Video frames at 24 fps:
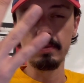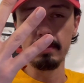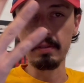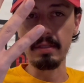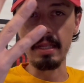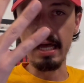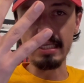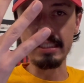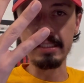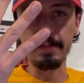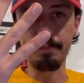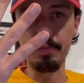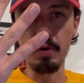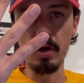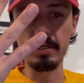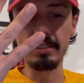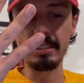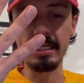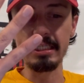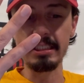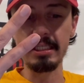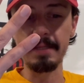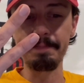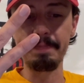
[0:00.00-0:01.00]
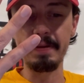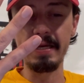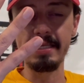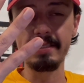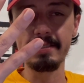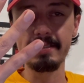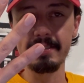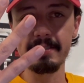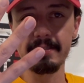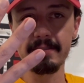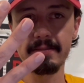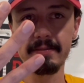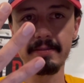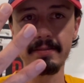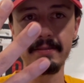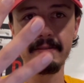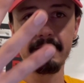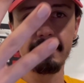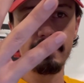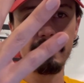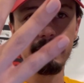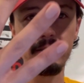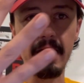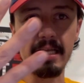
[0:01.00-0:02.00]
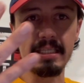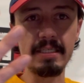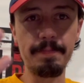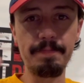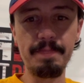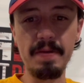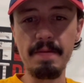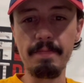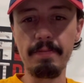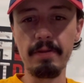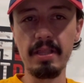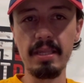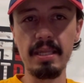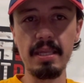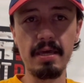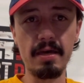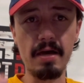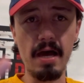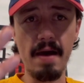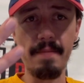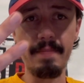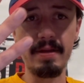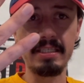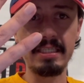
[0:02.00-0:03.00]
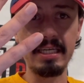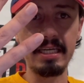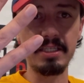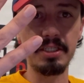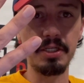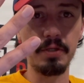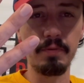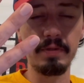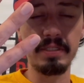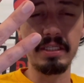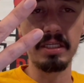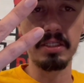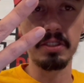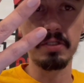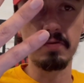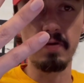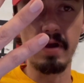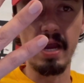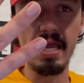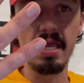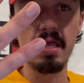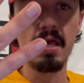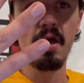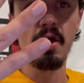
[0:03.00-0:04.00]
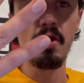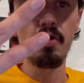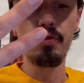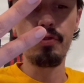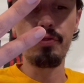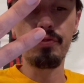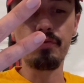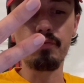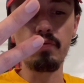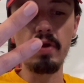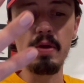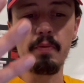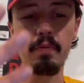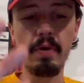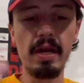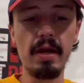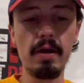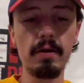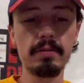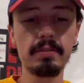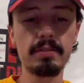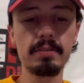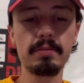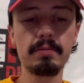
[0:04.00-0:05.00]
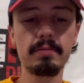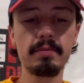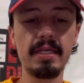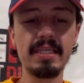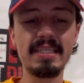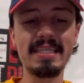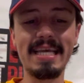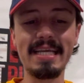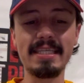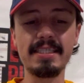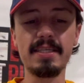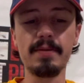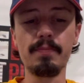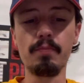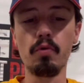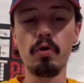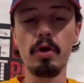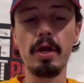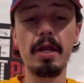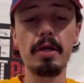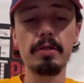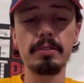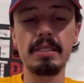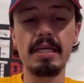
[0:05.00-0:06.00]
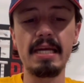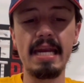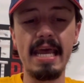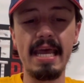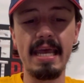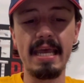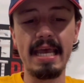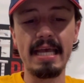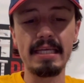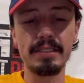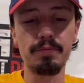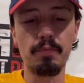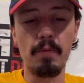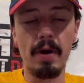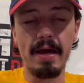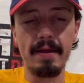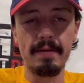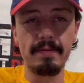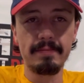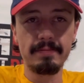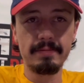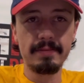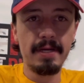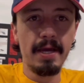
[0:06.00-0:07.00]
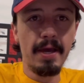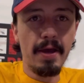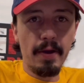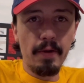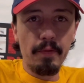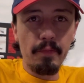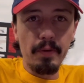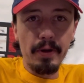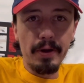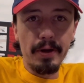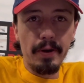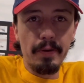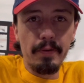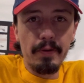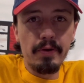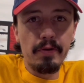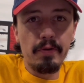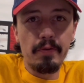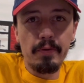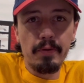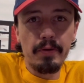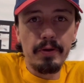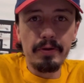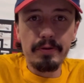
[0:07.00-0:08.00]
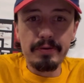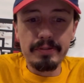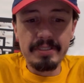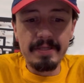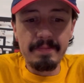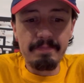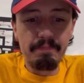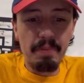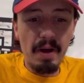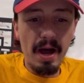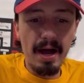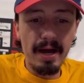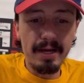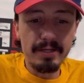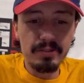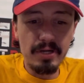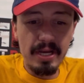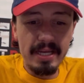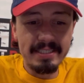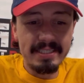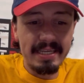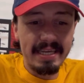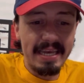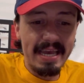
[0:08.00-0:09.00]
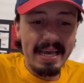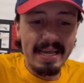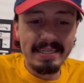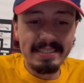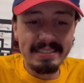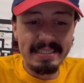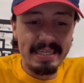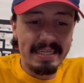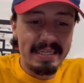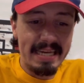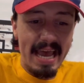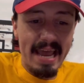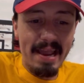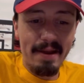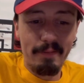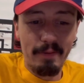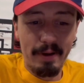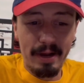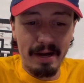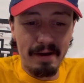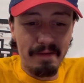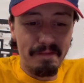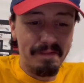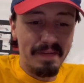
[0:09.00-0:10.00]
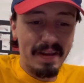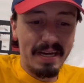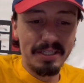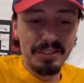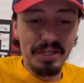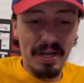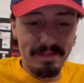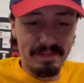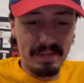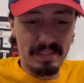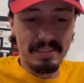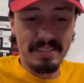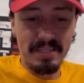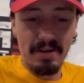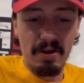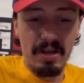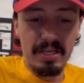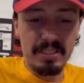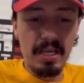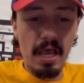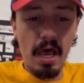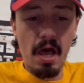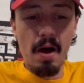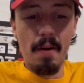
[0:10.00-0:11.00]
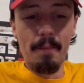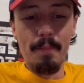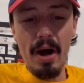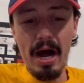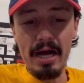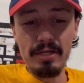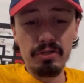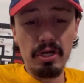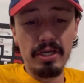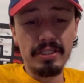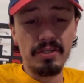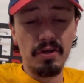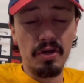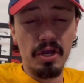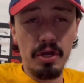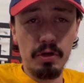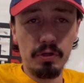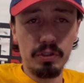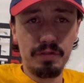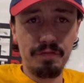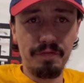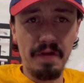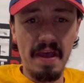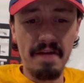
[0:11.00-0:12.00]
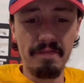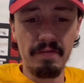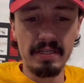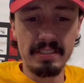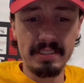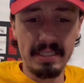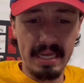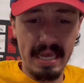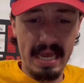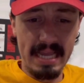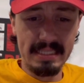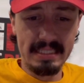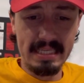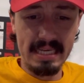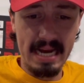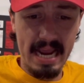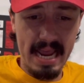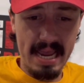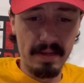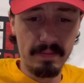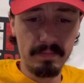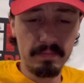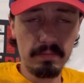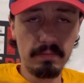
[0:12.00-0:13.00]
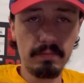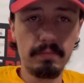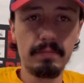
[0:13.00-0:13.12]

Lots of participants. Lots of people in the comment section, which is great. Three winners. Let's get some more here today. And guess what? We're going Orioles and Padres again today. We're going to finish off the series. Padres are huge favorites again today.